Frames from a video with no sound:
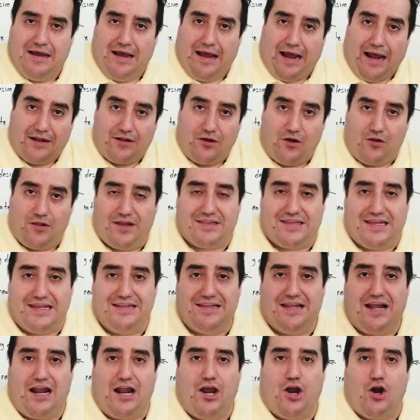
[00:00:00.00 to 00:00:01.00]
Another
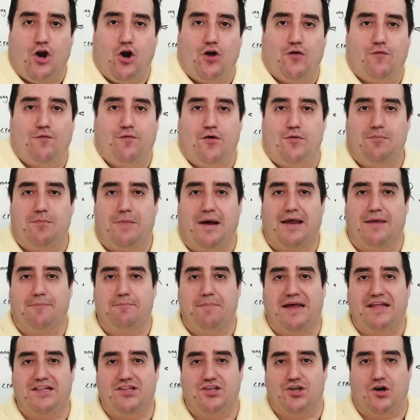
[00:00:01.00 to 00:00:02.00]
thing that I heard from my
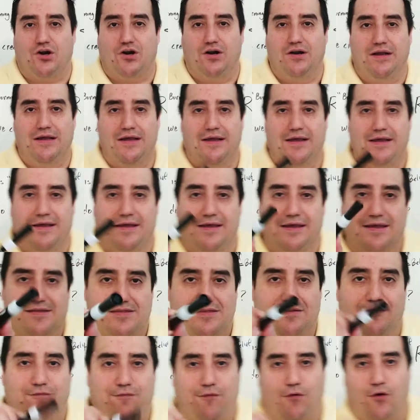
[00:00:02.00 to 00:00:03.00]
mentor is
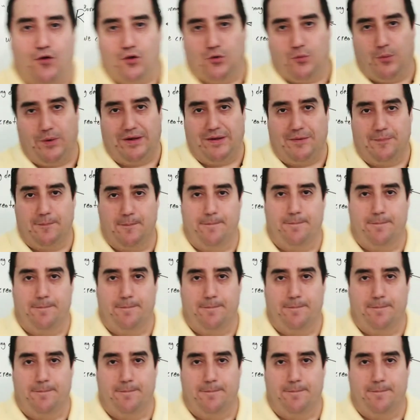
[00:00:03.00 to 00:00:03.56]
the following.